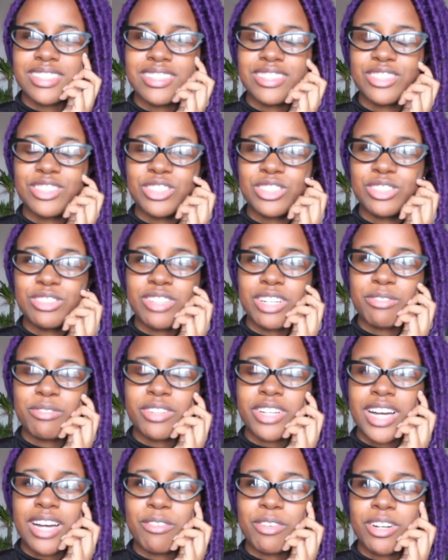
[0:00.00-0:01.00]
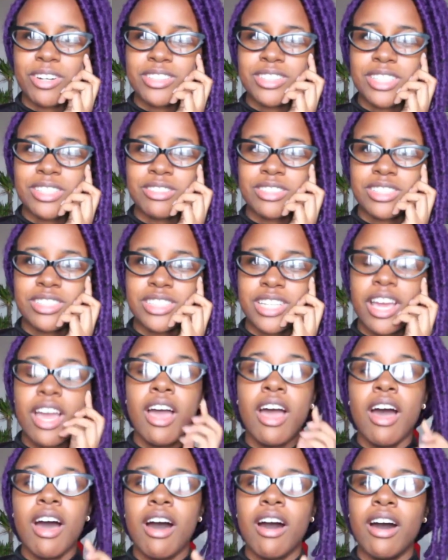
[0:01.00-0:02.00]
shoot I forgot what else I was gonna say
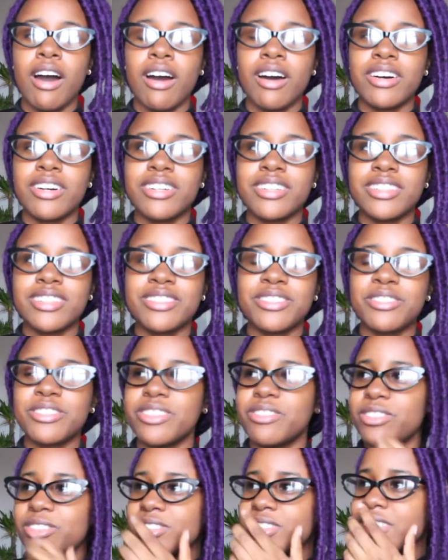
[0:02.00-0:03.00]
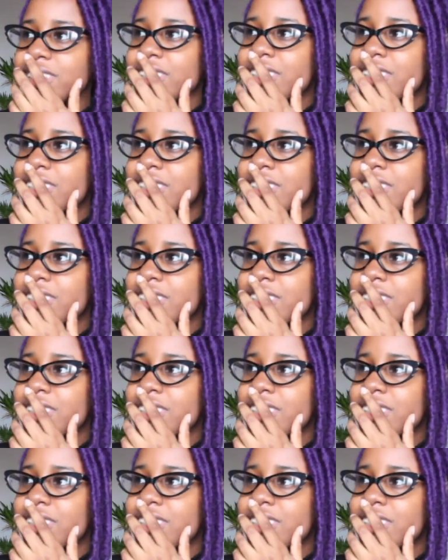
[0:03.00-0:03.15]
what was I